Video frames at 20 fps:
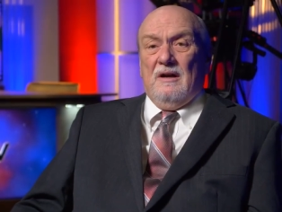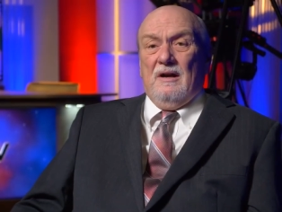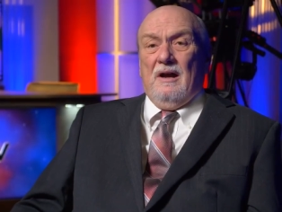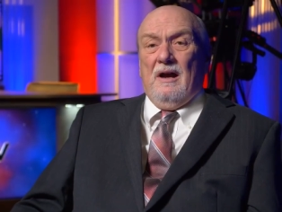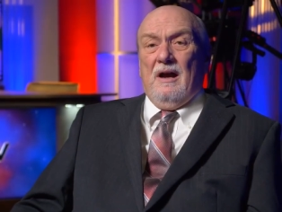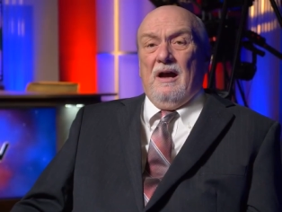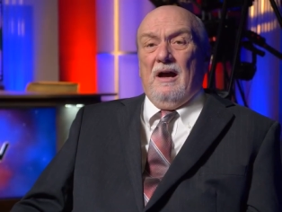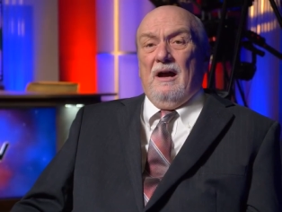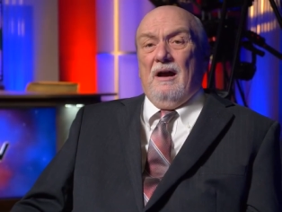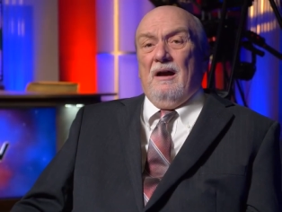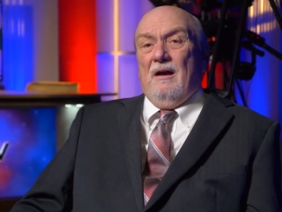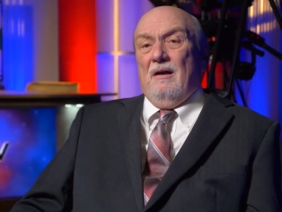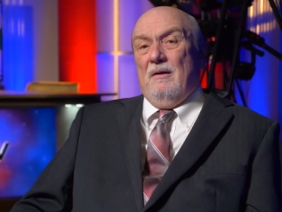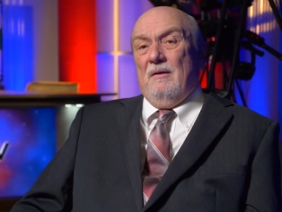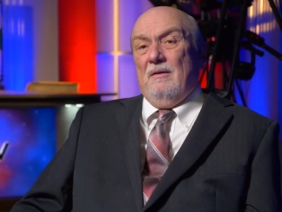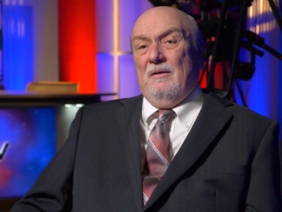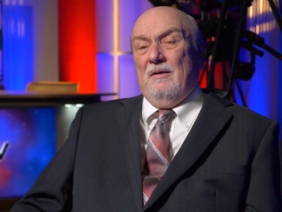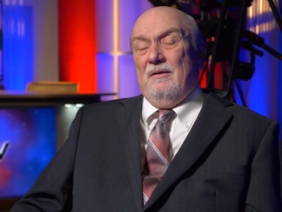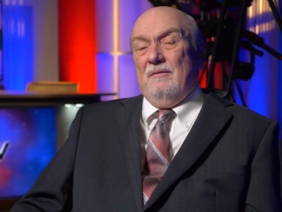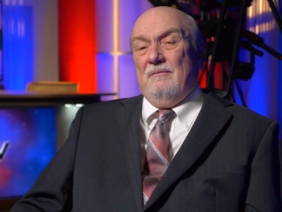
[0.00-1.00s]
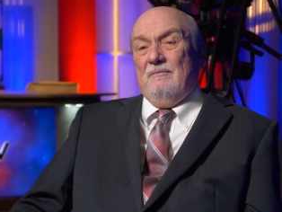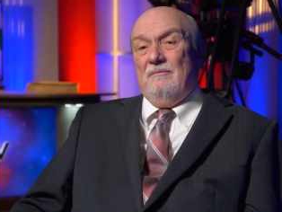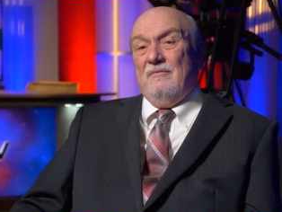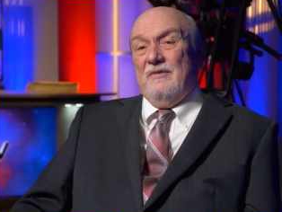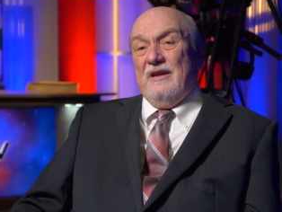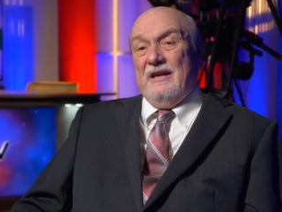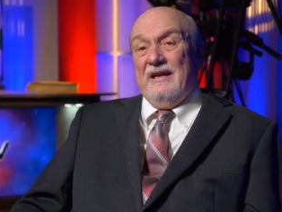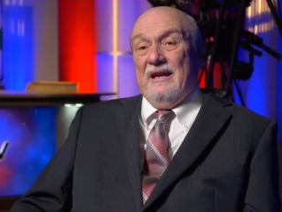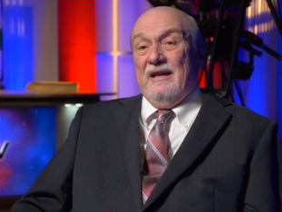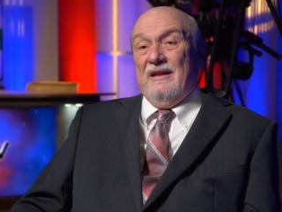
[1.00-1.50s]

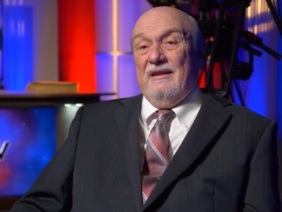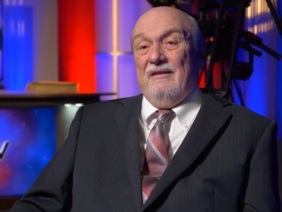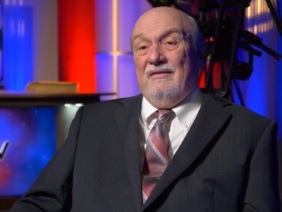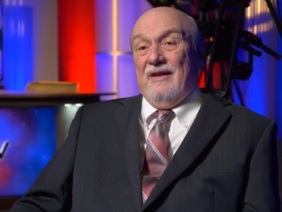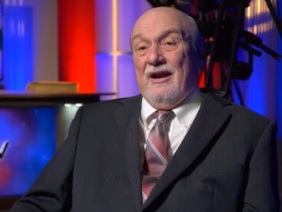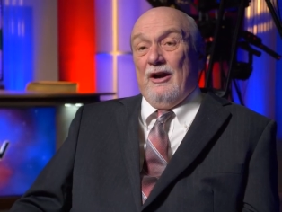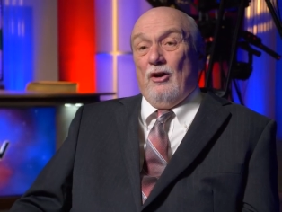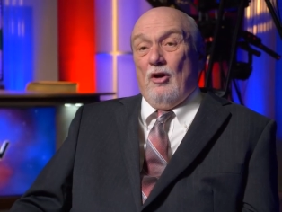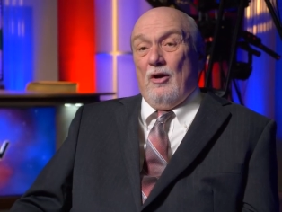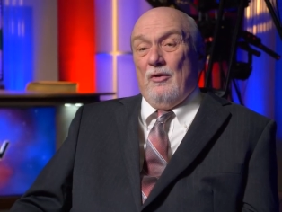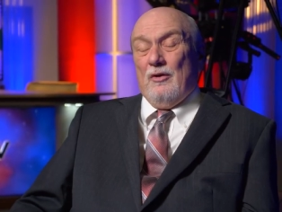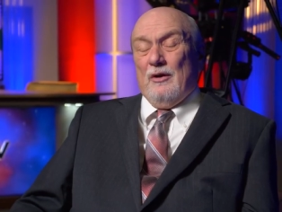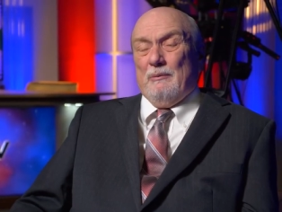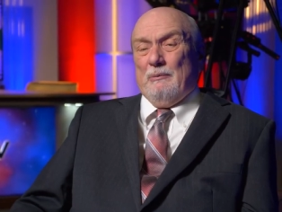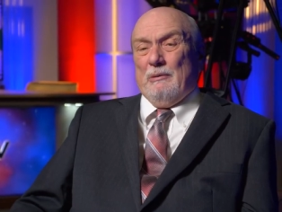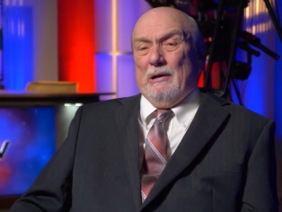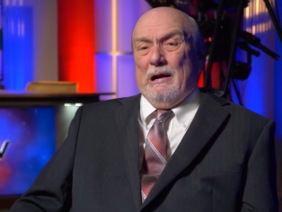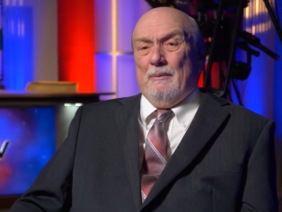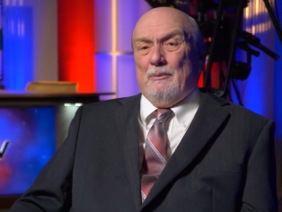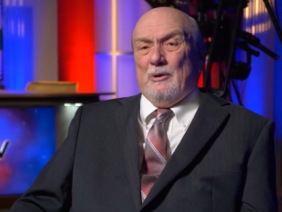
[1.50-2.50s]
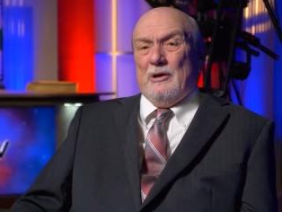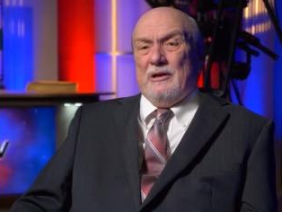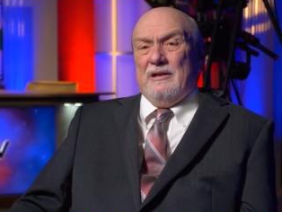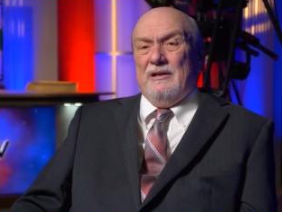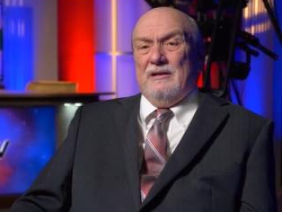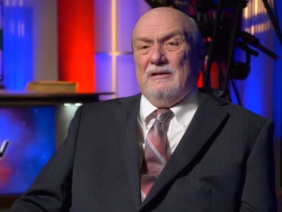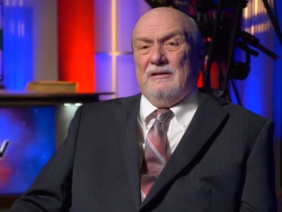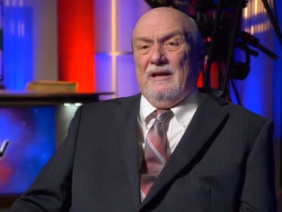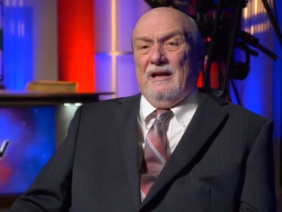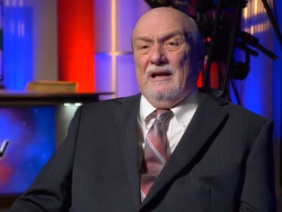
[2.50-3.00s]
it there on their
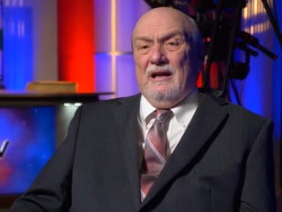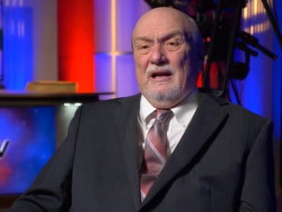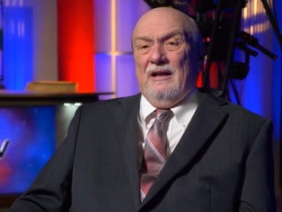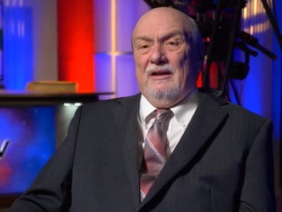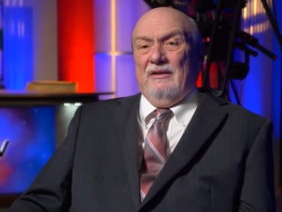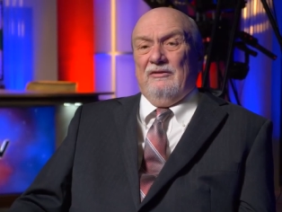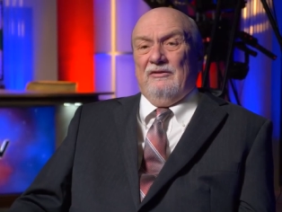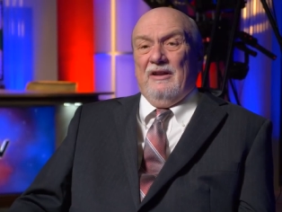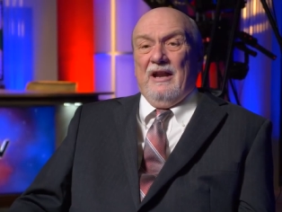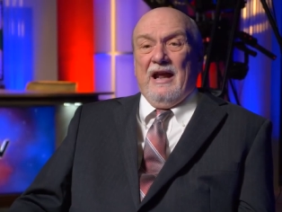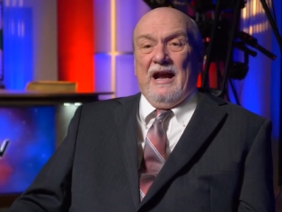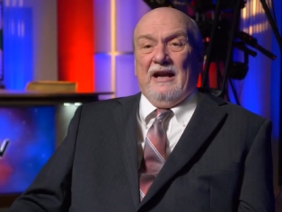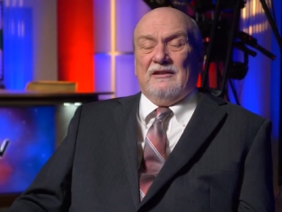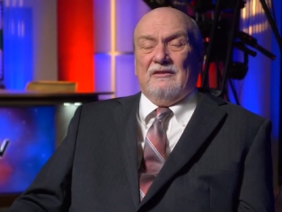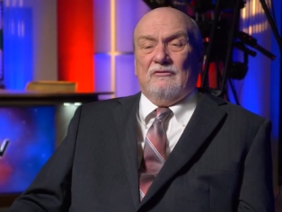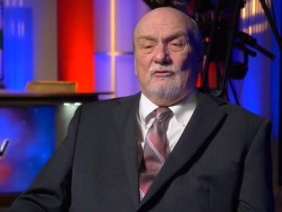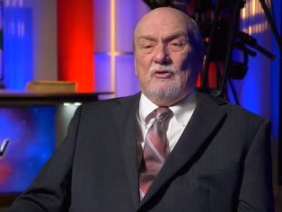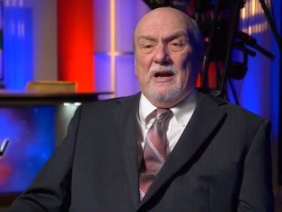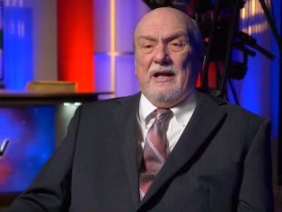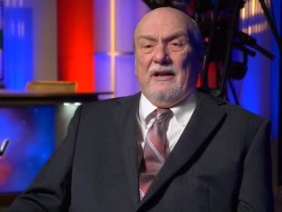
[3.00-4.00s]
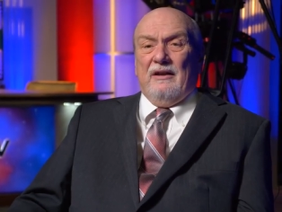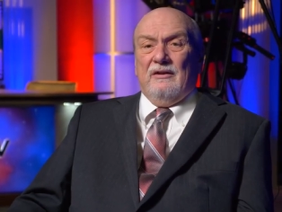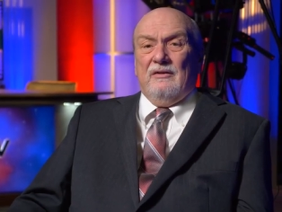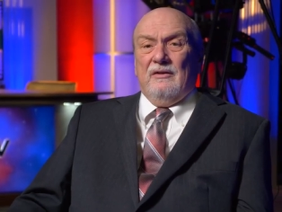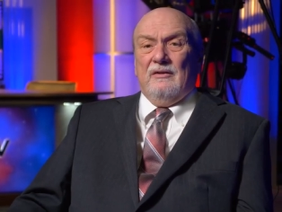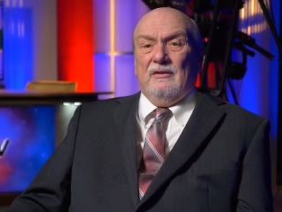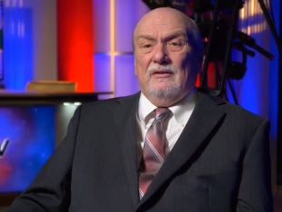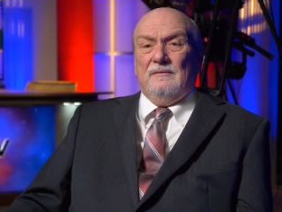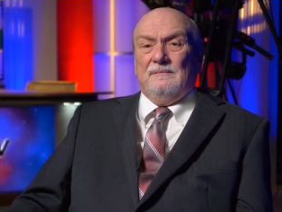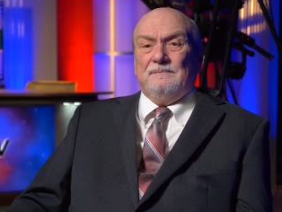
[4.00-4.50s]
property as an act of
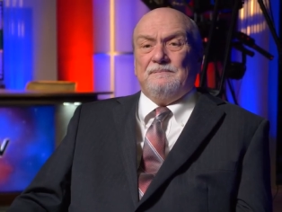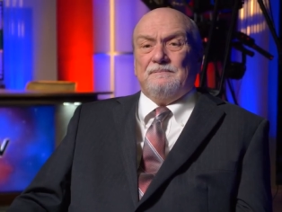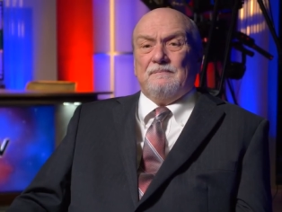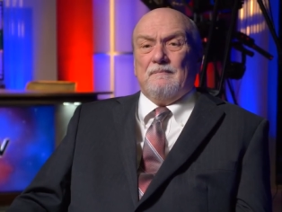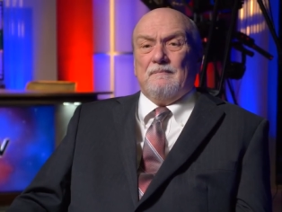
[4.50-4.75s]
gratitude.